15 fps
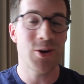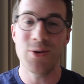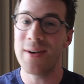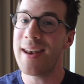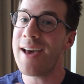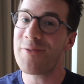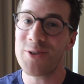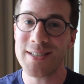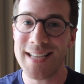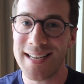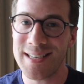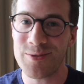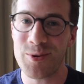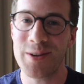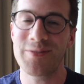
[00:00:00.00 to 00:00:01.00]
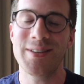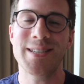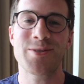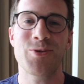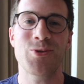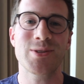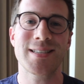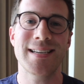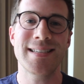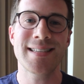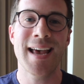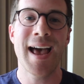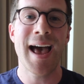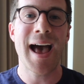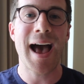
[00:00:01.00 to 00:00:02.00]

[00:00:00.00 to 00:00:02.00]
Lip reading: who never attended one of these courses,